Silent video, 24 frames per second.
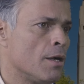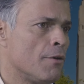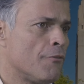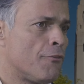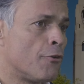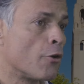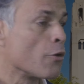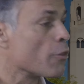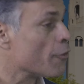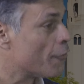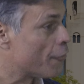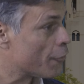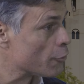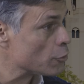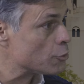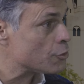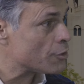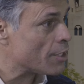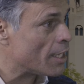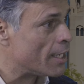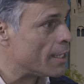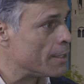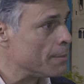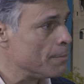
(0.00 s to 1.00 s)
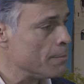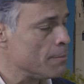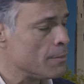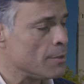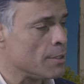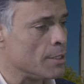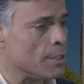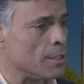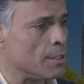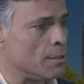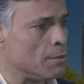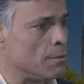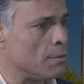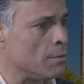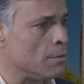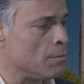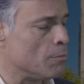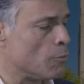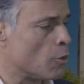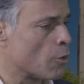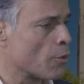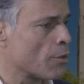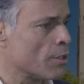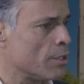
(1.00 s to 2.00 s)
For the first time
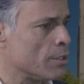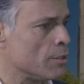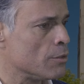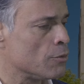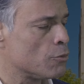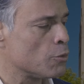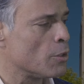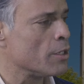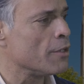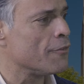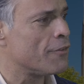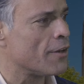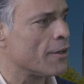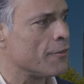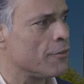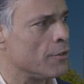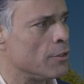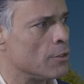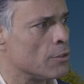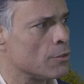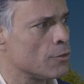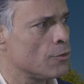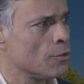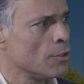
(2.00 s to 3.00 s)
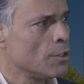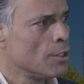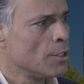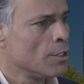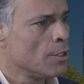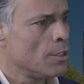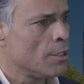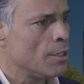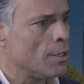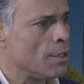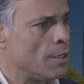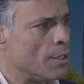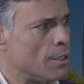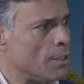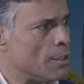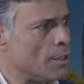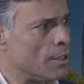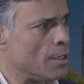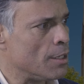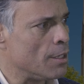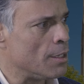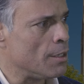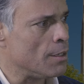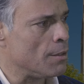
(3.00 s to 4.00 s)
in more than 25 years,
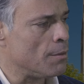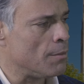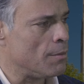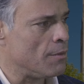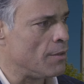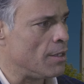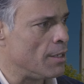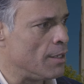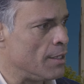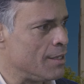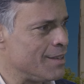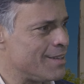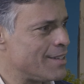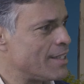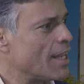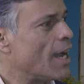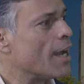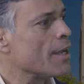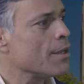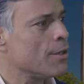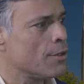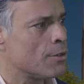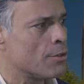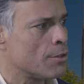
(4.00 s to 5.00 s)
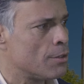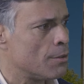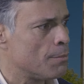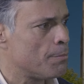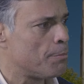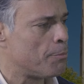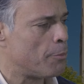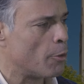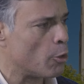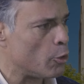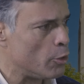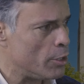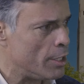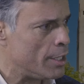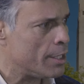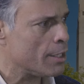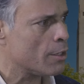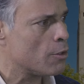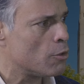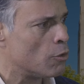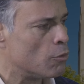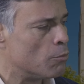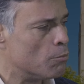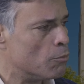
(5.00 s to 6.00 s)
the entire
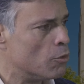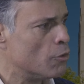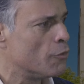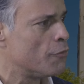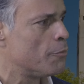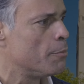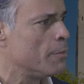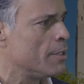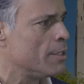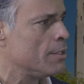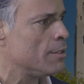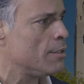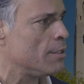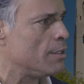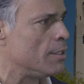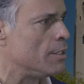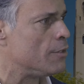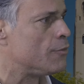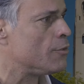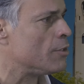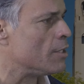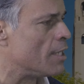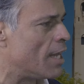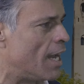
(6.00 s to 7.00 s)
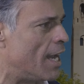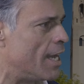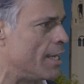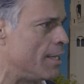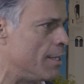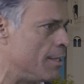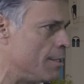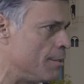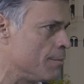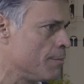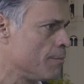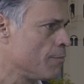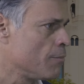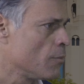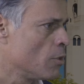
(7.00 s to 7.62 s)
political movement is in hiding.